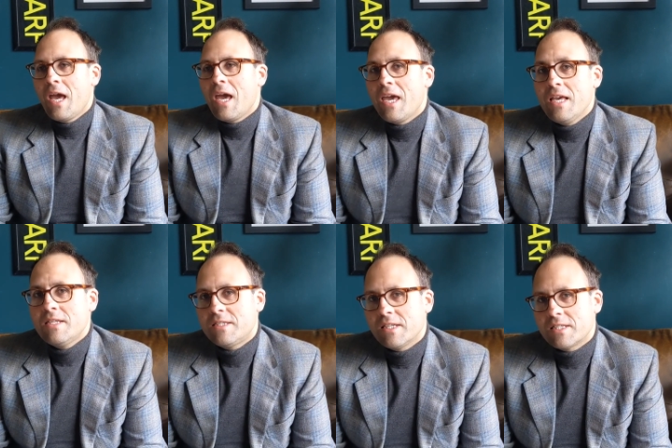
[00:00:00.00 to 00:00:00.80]

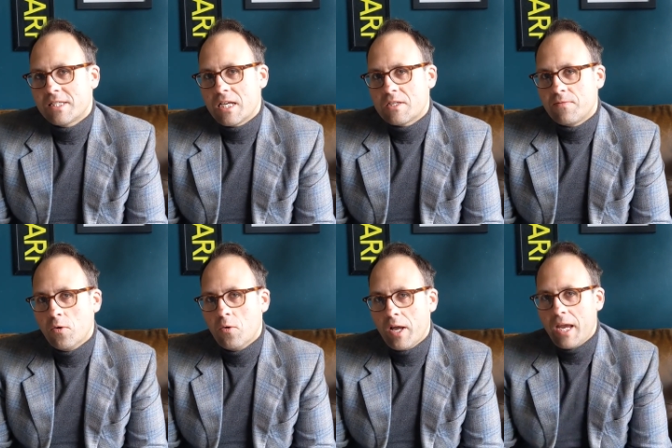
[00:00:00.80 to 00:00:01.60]
he's
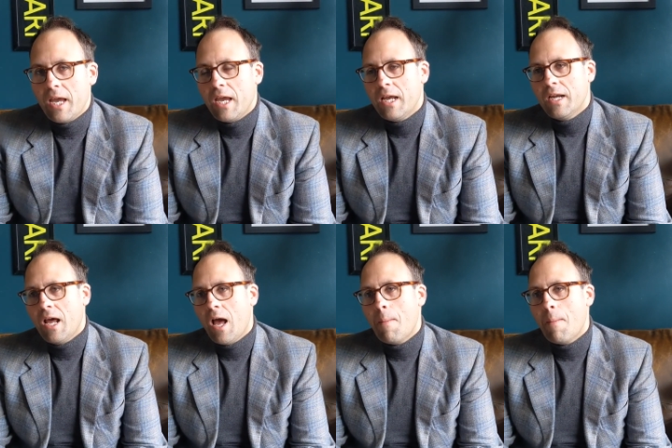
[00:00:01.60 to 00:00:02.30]
successful in